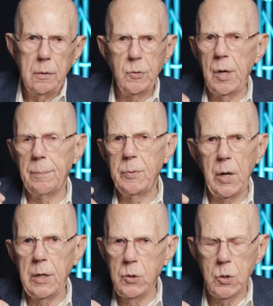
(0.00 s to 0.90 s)

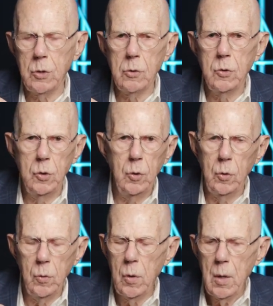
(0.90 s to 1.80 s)
temptation
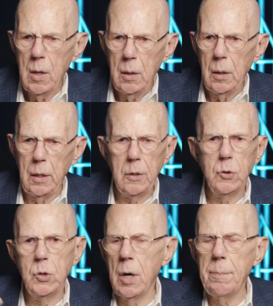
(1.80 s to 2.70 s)
to uh,
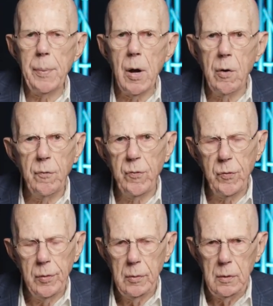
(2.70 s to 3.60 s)
jump off
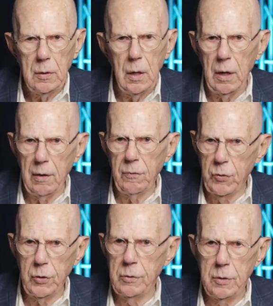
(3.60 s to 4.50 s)
of
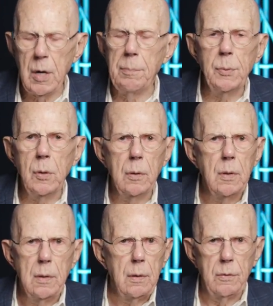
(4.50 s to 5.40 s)
the temple.
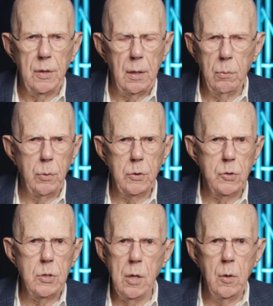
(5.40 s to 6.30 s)
There was
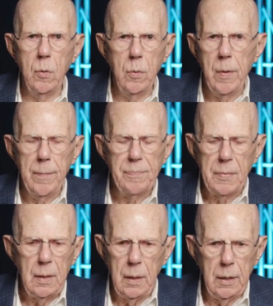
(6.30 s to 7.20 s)
no
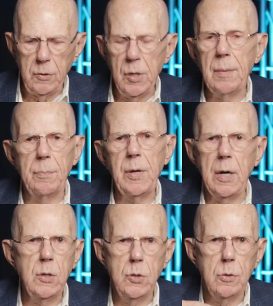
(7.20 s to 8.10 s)
uh,
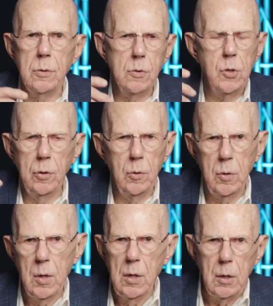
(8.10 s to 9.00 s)
temptation
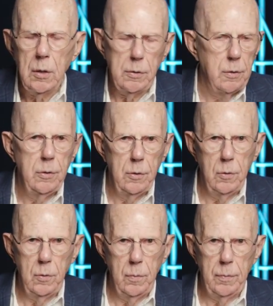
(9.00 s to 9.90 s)
to
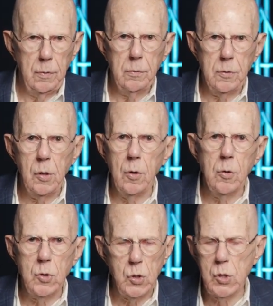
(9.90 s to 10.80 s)
to
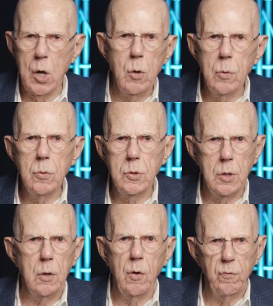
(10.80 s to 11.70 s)
turn stones
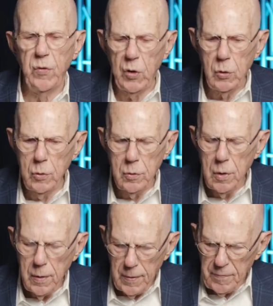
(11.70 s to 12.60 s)
into food.